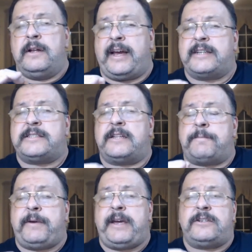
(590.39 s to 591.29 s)
Like I said,
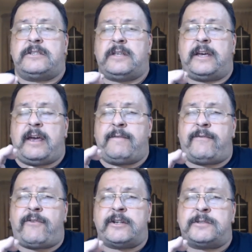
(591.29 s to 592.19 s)
the peach is like a
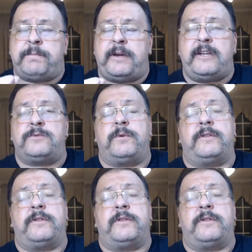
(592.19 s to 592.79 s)
fresh peach